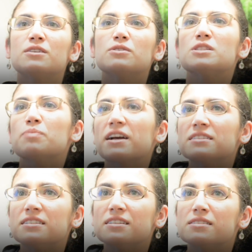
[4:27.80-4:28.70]

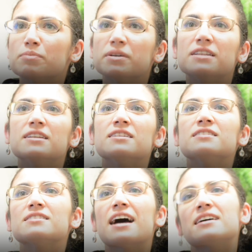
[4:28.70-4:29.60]
respected his
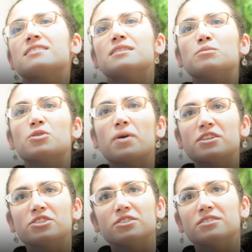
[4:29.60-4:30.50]
opinions, asked him
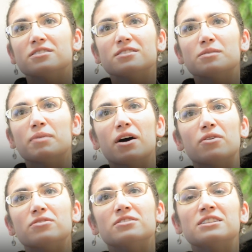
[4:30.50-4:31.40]
questions about